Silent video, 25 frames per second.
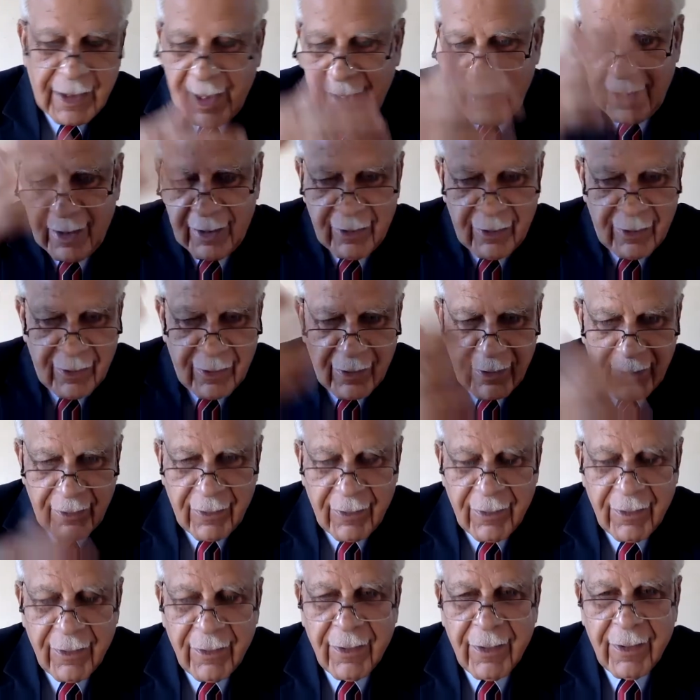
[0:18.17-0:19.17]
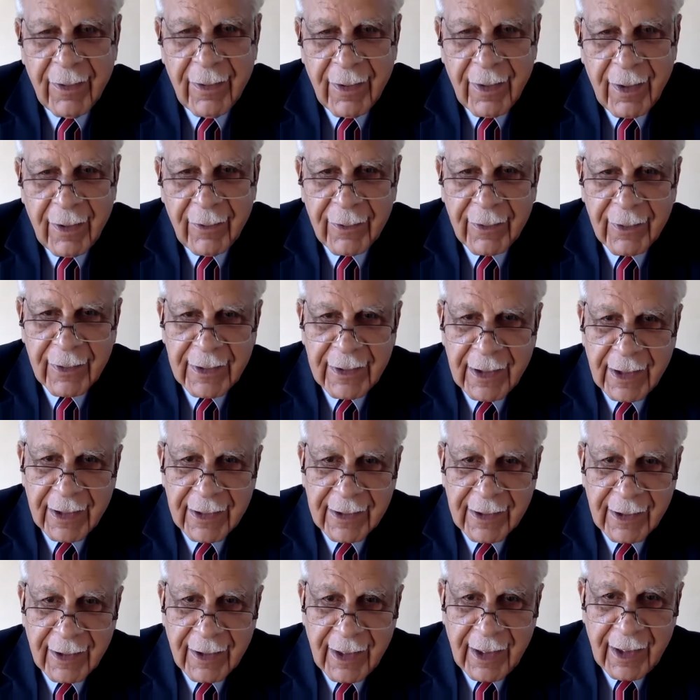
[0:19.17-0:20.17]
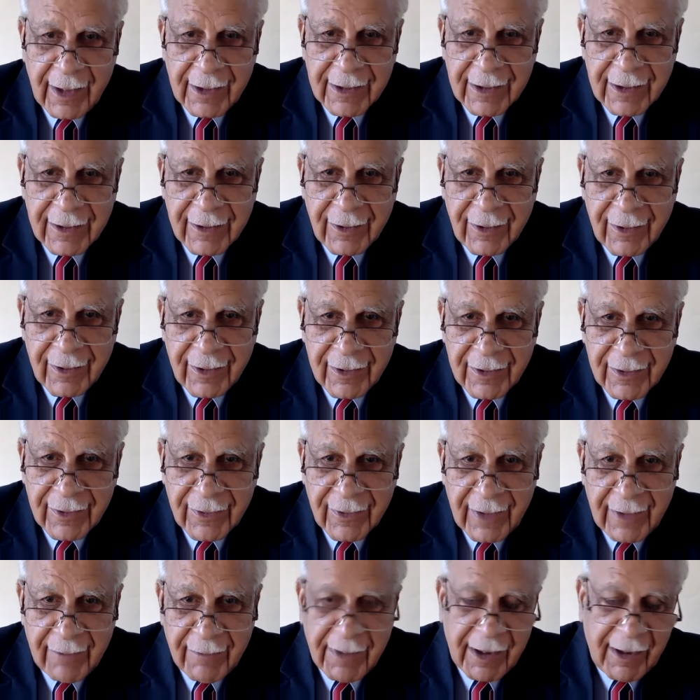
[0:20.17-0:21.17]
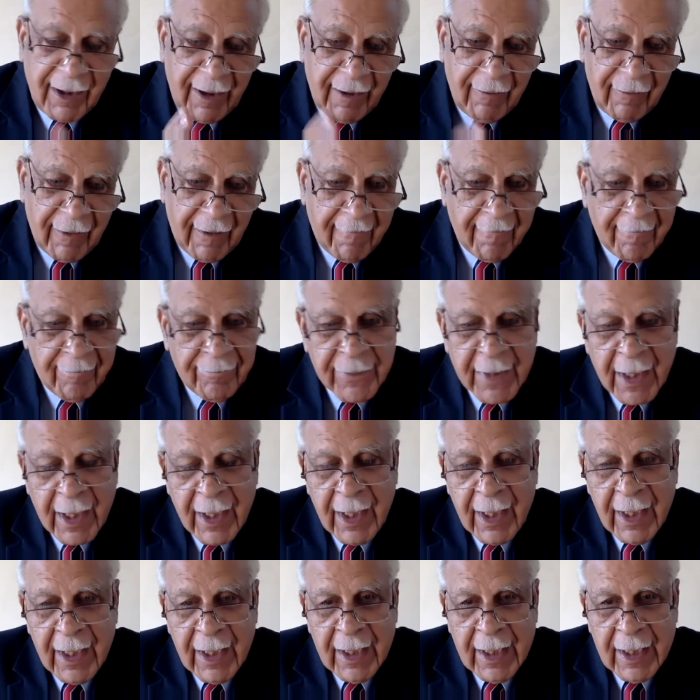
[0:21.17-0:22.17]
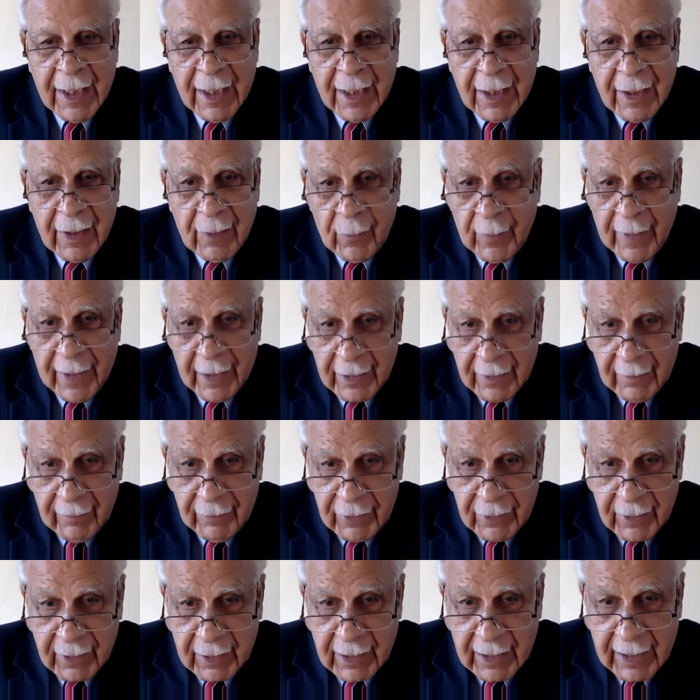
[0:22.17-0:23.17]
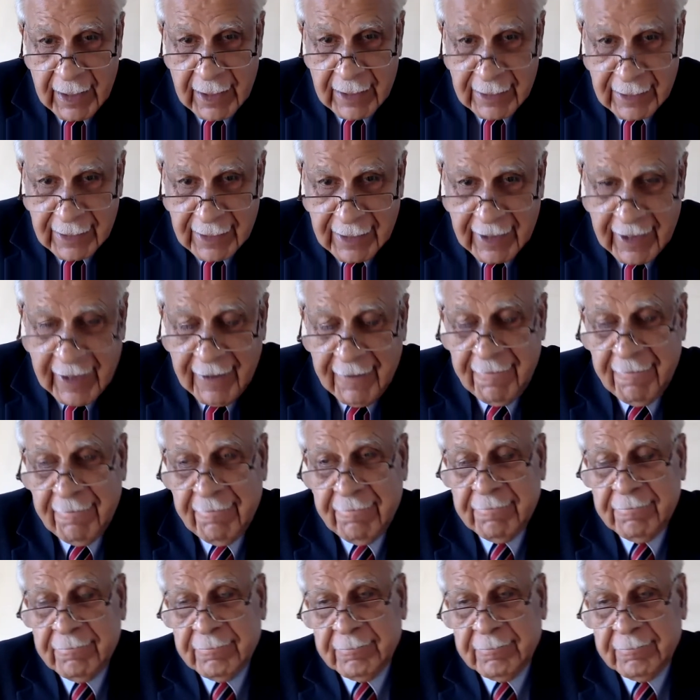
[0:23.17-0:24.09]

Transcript: I don't know how to adjust the glasses on the screen, but anyway, welcome to the class again.